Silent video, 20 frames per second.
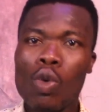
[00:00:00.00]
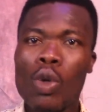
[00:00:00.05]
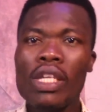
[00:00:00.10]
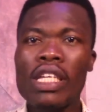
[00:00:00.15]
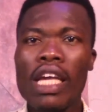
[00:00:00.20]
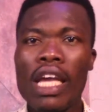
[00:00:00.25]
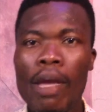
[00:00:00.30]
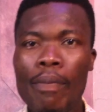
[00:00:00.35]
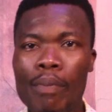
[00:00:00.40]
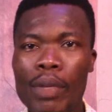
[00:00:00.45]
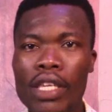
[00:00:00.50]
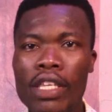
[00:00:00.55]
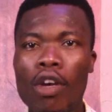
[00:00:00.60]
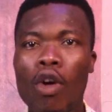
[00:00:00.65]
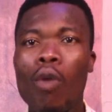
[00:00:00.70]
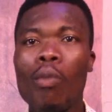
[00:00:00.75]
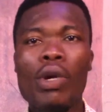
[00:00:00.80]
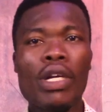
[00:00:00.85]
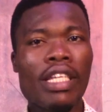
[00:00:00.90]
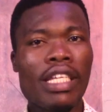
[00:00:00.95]
on ye MP dia
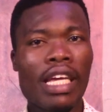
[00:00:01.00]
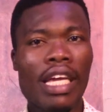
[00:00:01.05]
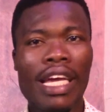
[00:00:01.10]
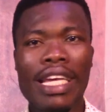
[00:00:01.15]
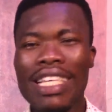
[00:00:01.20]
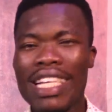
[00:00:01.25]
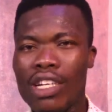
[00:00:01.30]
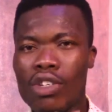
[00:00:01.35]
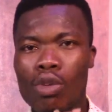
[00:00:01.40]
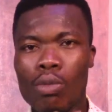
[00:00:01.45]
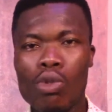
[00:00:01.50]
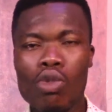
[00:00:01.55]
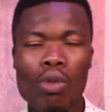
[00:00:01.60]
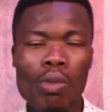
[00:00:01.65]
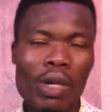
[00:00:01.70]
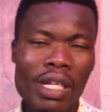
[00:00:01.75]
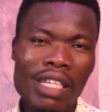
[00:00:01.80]
o mo de enya dom do mo